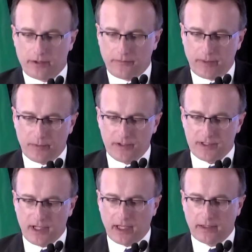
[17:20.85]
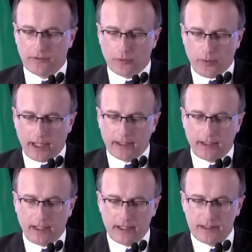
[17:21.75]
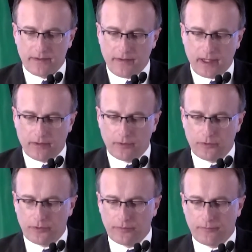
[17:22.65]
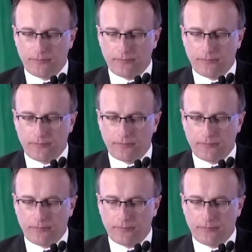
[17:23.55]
on November the 2nd to recognize and thank those who